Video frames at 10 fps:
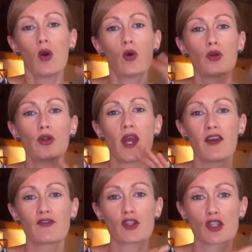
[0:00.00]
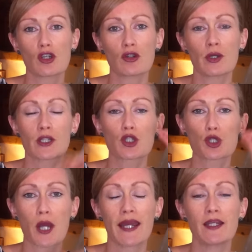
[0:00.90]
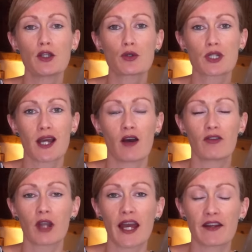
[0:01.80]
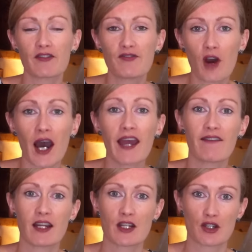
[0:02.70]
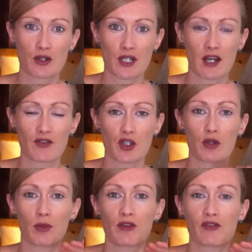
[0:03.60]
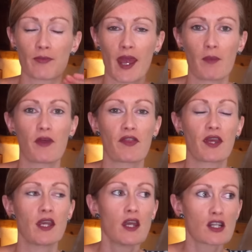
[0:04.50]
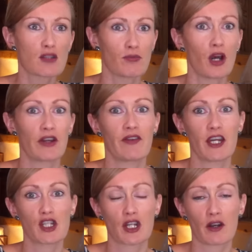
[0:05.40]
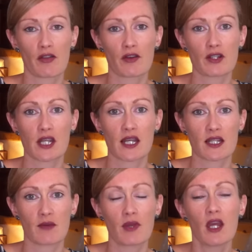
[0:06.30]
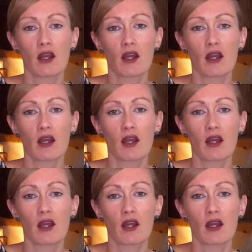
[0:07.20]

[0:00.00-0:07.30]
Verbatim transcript: All you have to do is train yourself, light a fire under yourself so you move from apathy to motivation and enthusiasm.